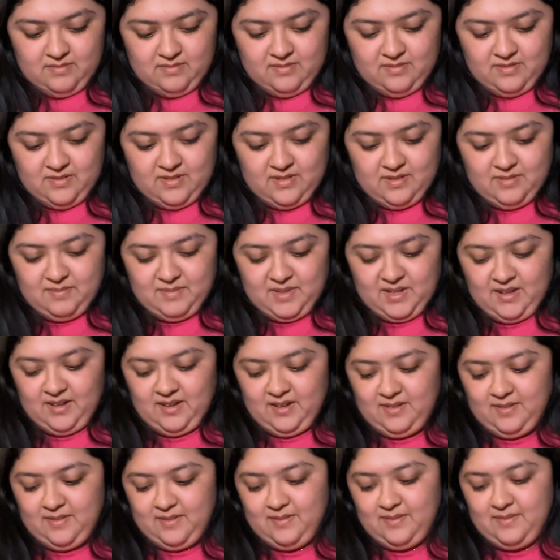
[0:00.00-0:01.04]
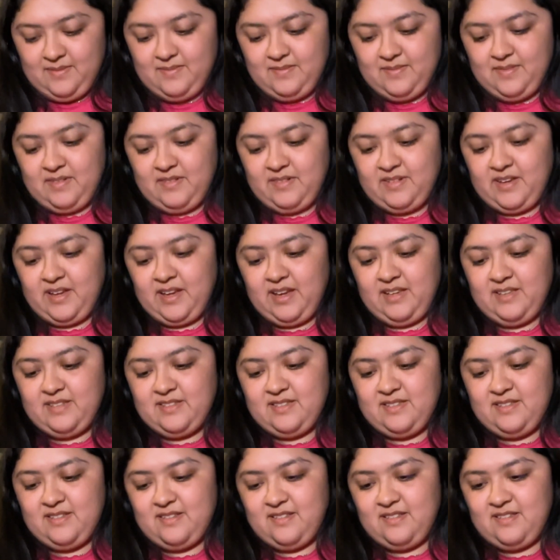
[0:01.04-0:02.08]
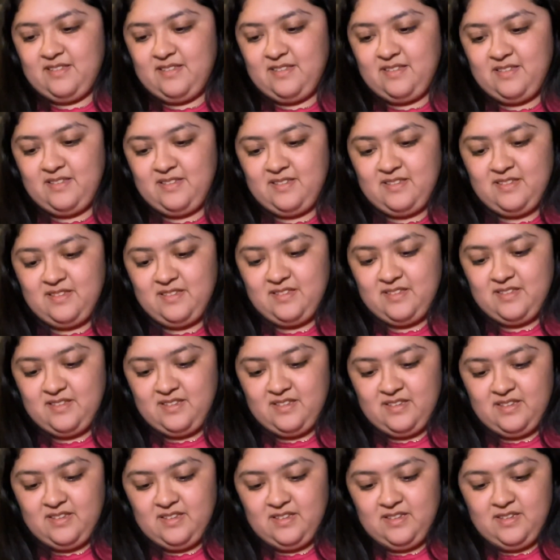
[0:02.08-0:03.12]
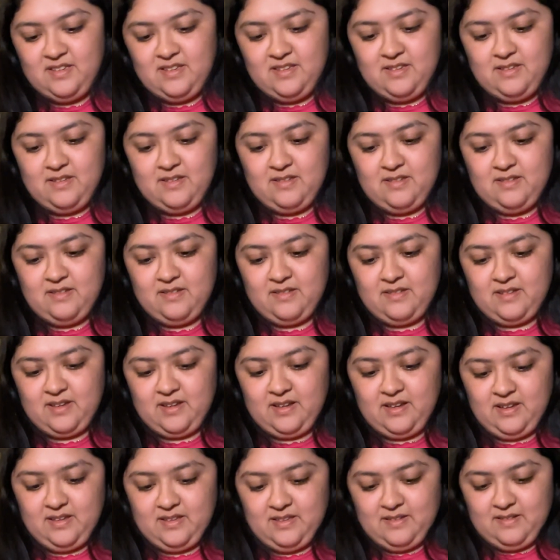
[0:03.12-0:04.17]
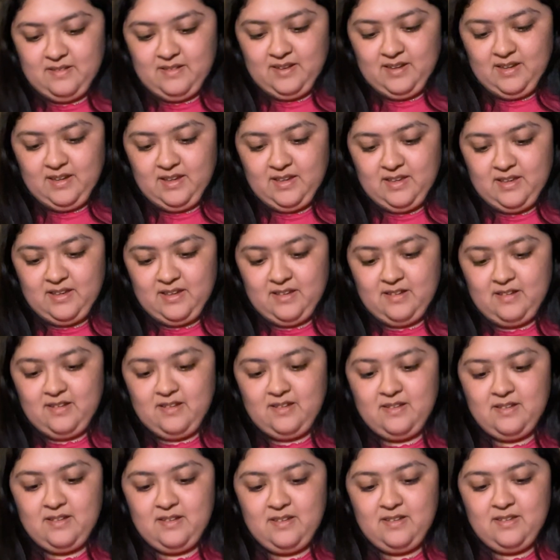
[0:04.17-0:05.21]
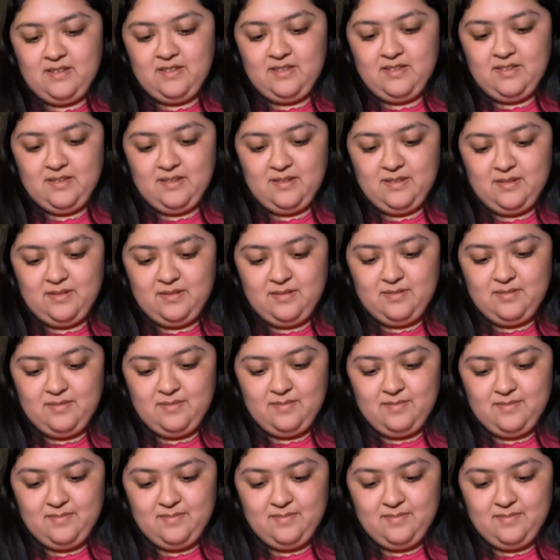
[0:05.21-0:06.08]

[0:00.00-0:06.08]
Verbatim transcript: Well, oh, my whole case on. Oh, case already in there. Awesome.